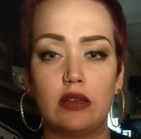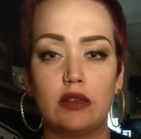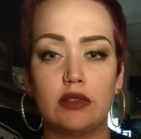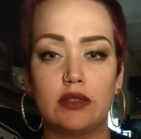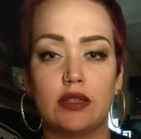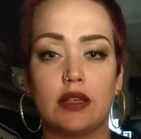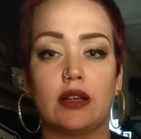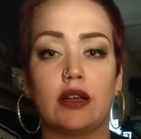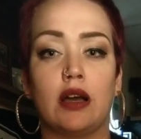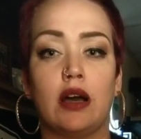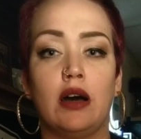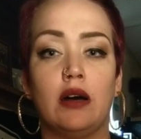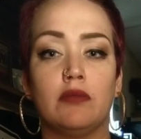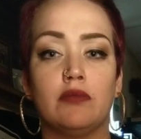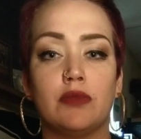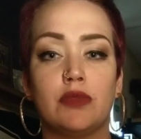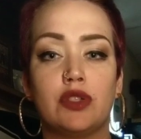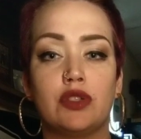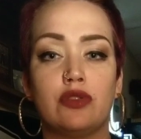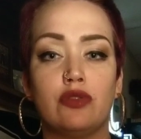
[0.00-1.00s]

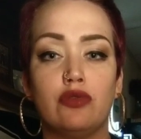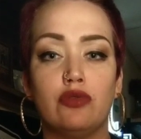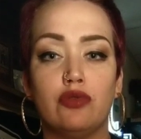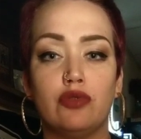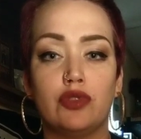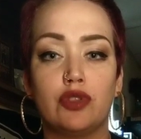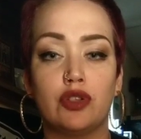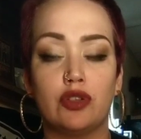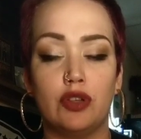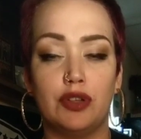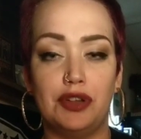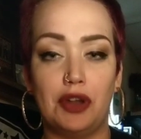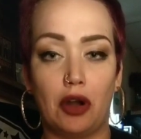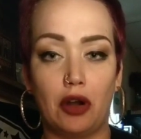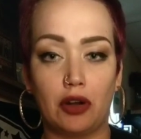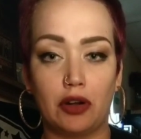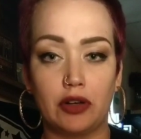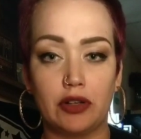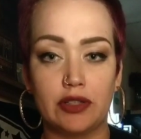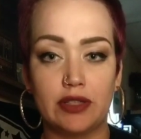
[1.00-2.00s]
succumbed to the
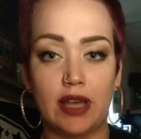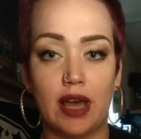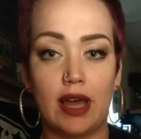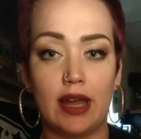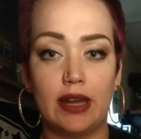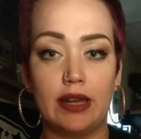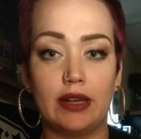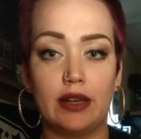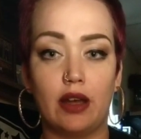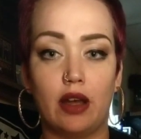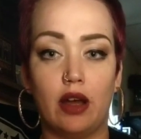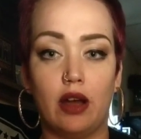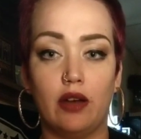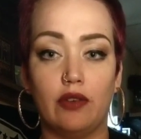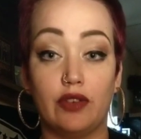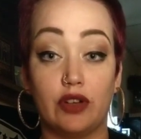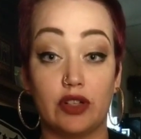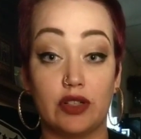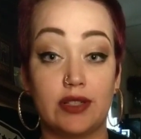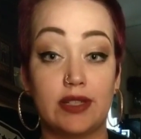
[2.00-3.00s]
darker side
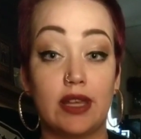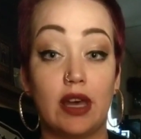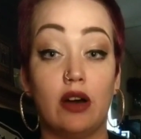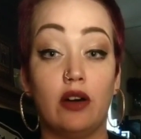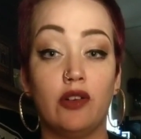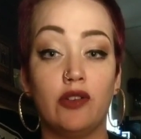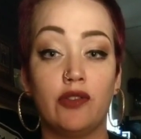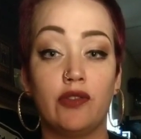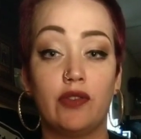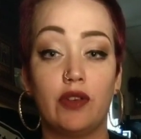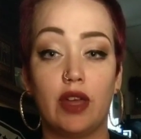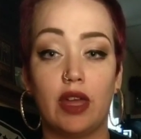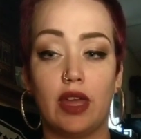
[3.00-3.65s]
of yourself